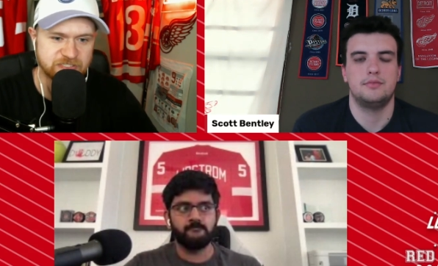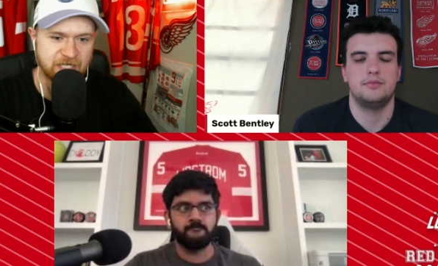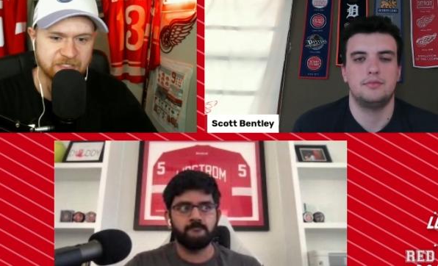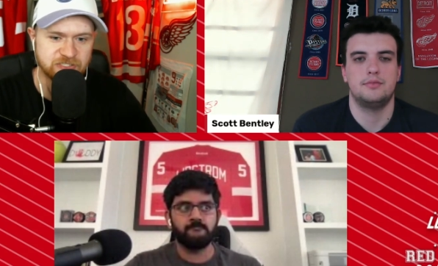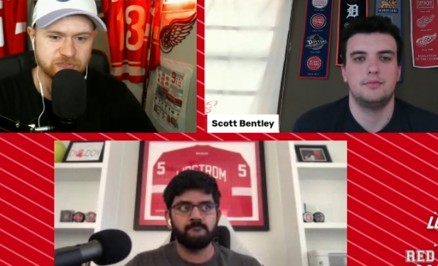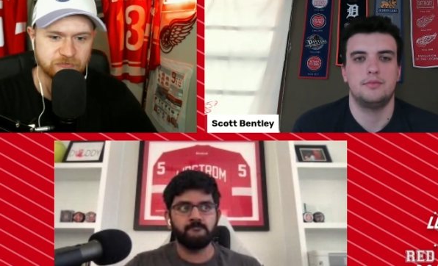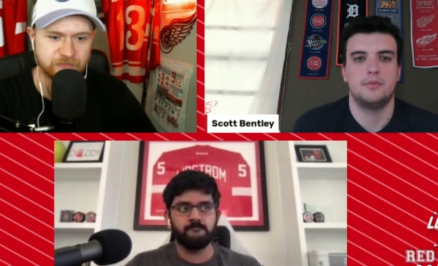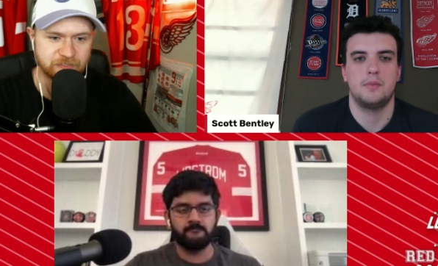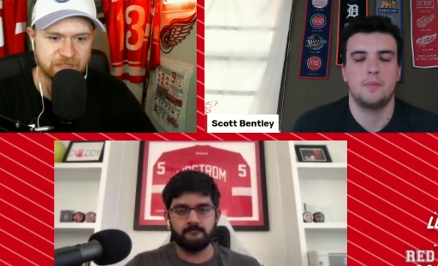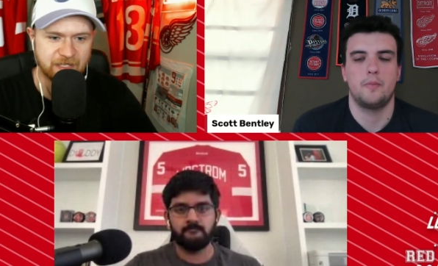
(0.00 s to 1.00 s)
Speaker 1: he got injured,
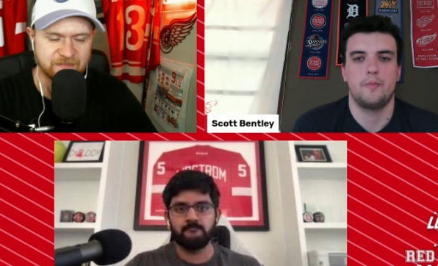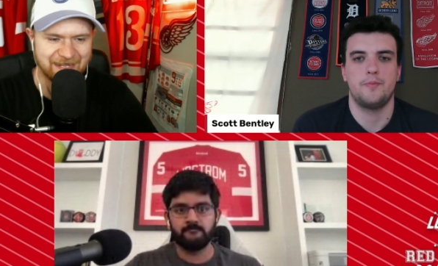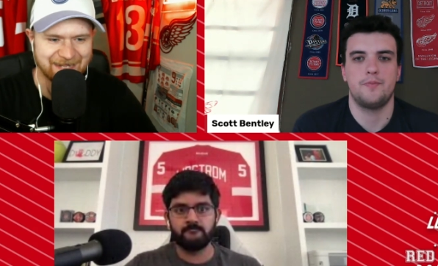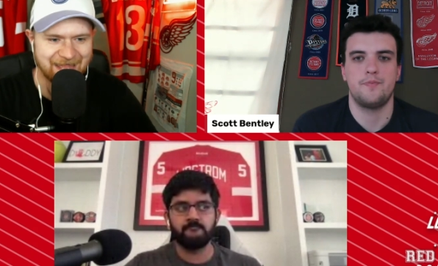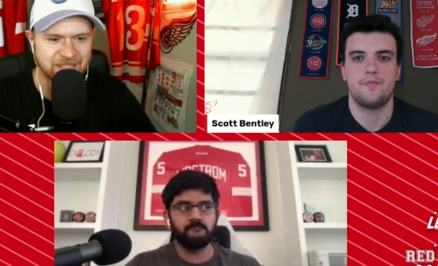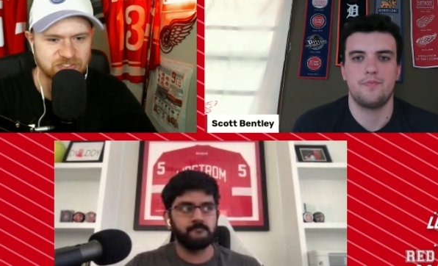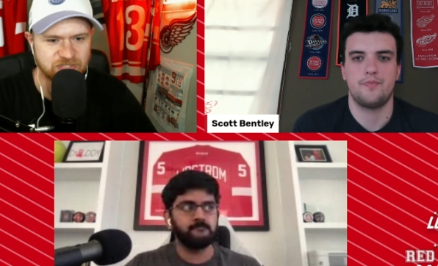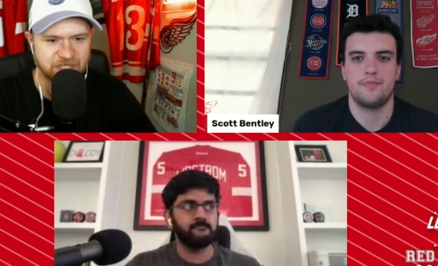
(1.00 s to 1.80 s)
like that that edge